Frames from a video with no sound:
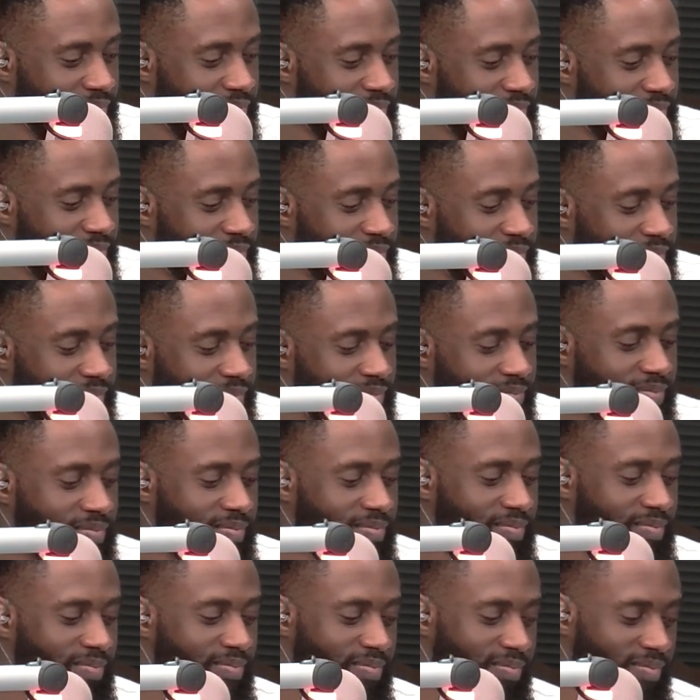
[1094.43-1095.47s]

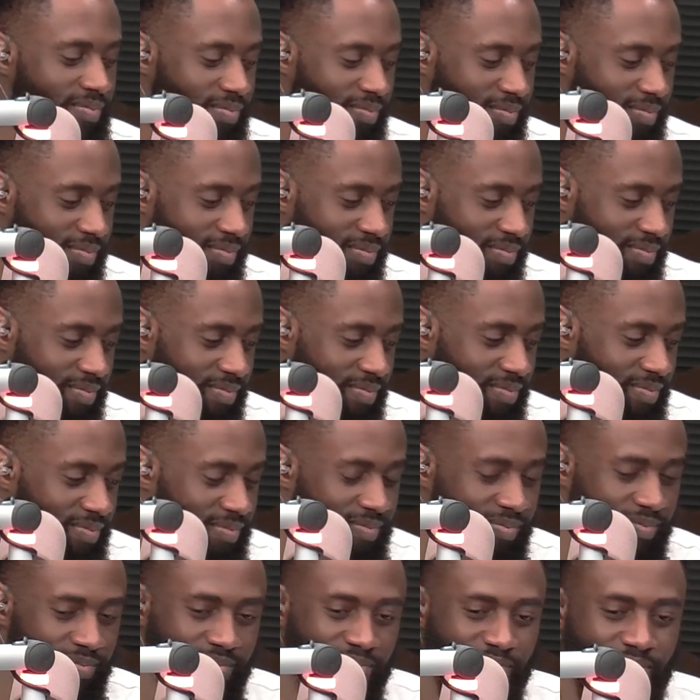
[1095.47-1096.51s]

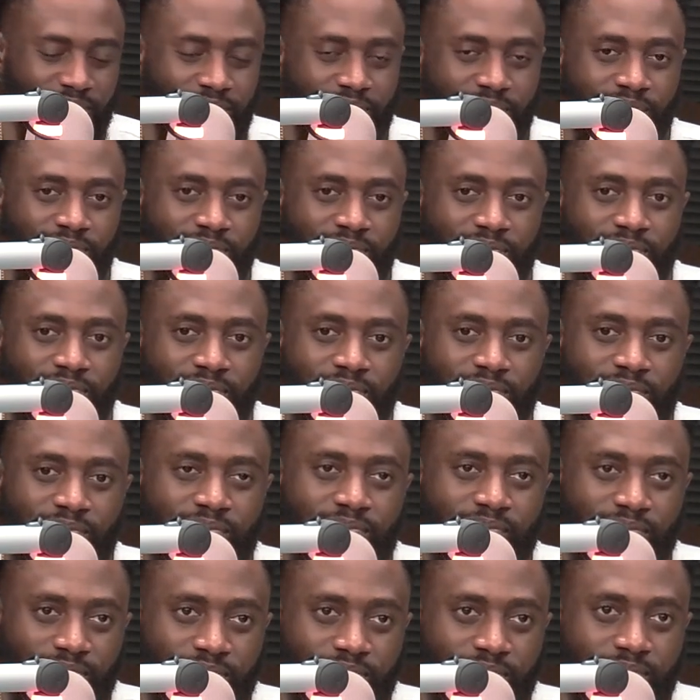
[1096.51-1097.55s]

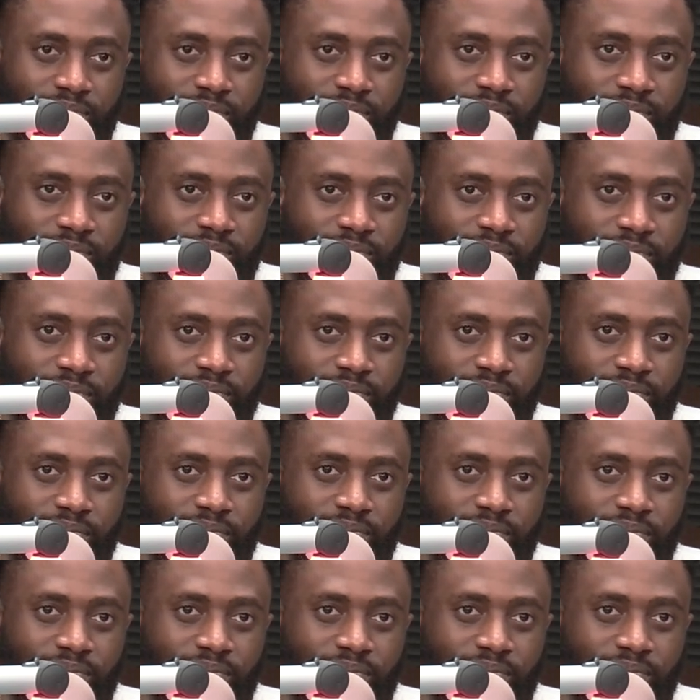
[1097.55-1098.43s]
(silent)